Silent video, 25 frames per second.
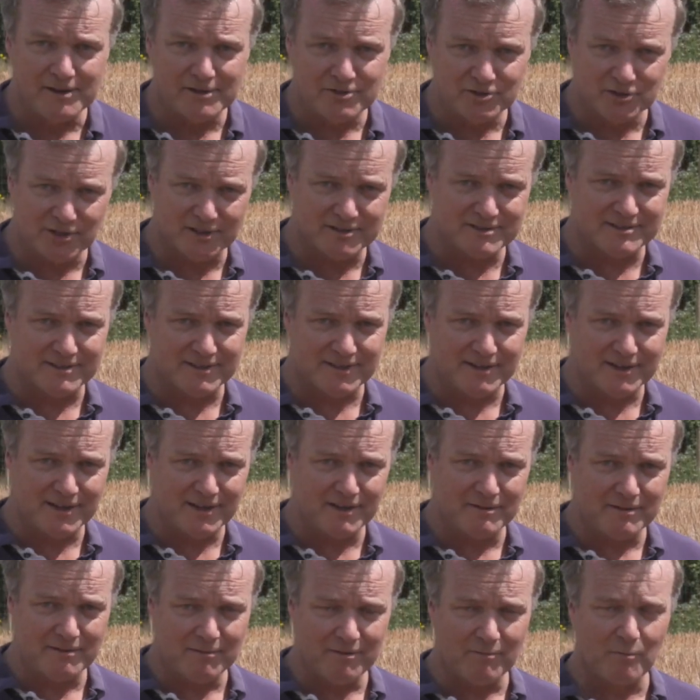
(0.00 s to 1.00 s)
just
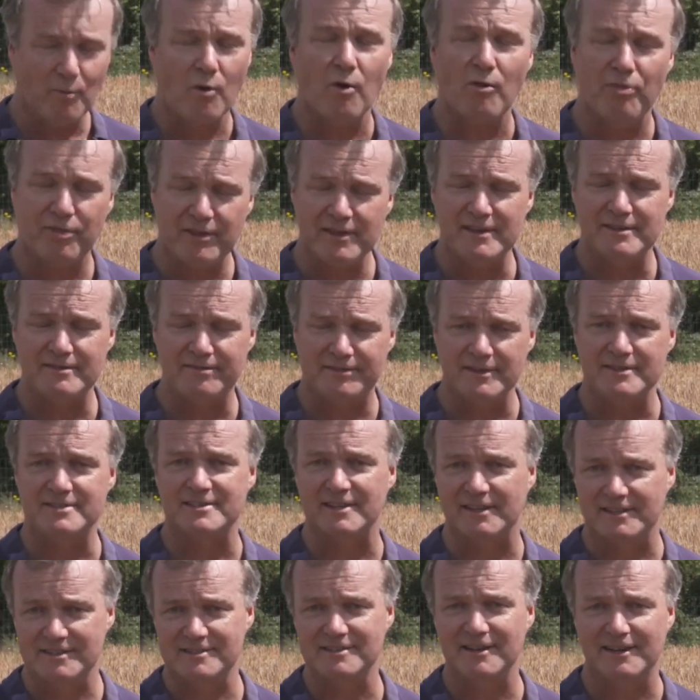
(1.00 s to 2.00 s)
what this
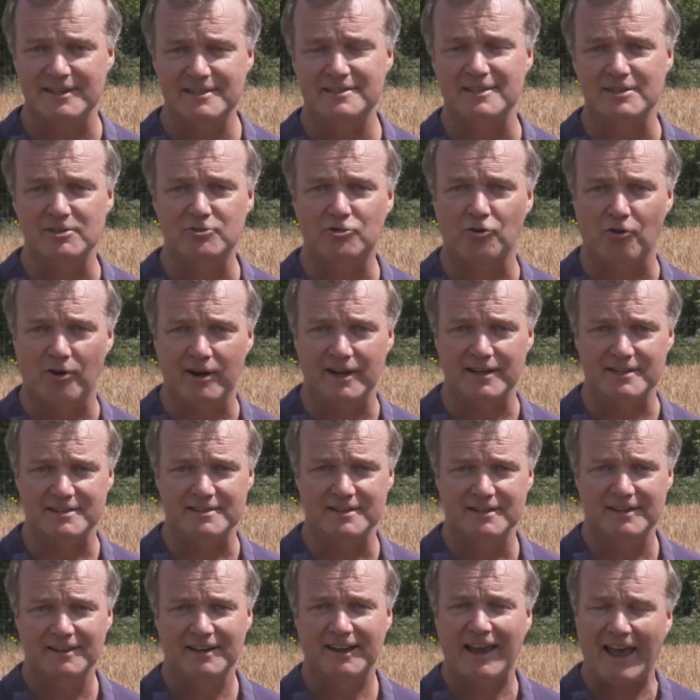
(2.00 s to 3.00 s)
exciting trait
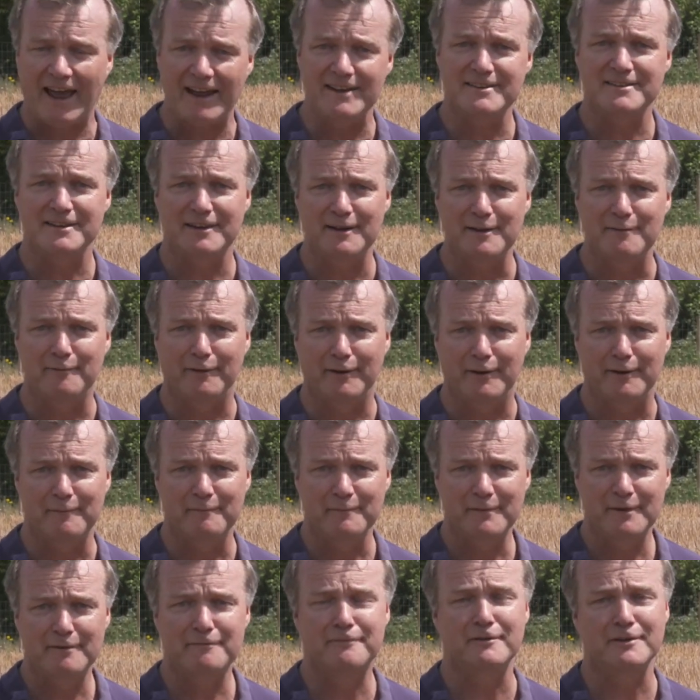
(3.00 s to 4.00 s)
can deliver
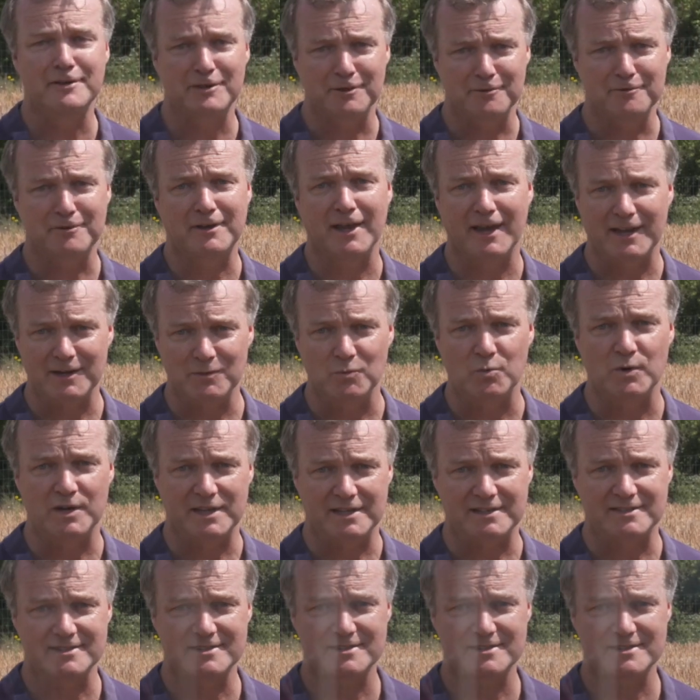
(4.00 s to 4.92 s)
for UK wheats.